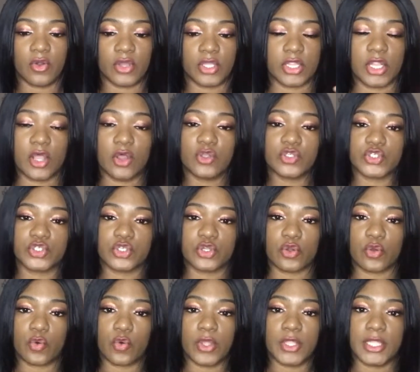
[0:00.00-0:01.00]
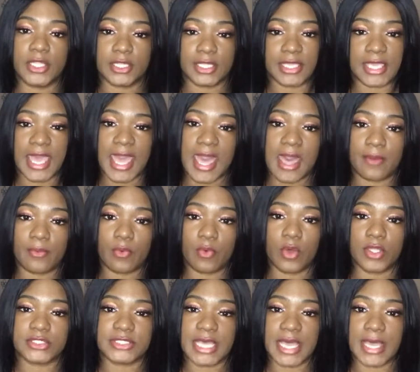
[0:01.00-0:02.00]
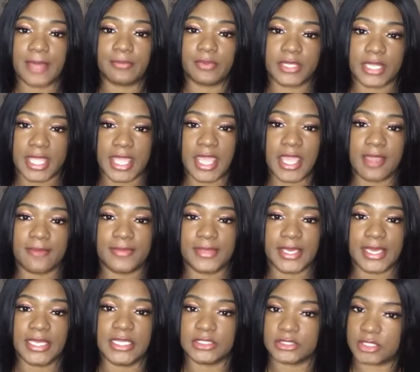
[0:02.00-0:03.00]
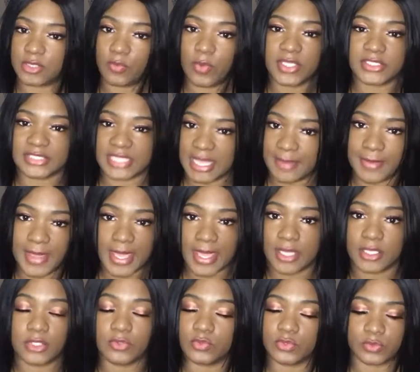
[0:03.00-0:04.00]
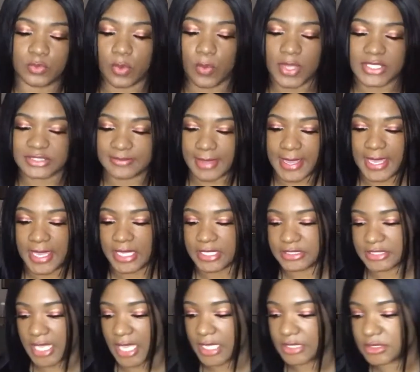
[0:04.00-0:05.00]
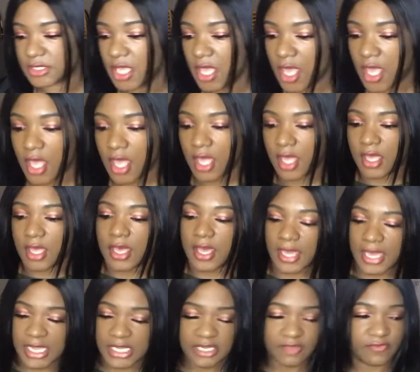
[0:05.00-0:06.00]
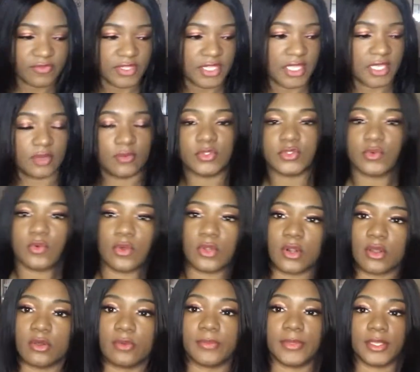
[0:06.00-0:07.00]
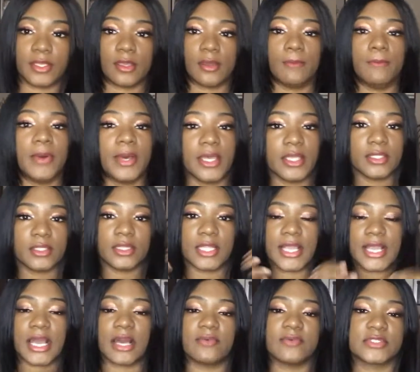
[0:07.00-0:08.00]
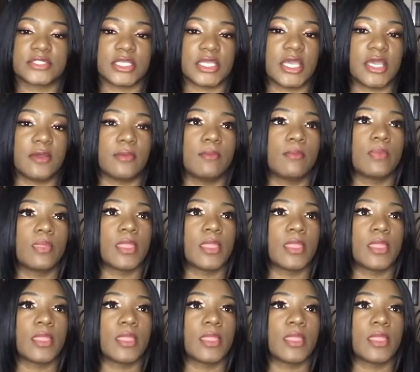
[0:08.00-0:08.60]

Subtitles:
closure in the cap on top of the head because it wasn't my head size. I can't even think what's going on with me. But like I was saying,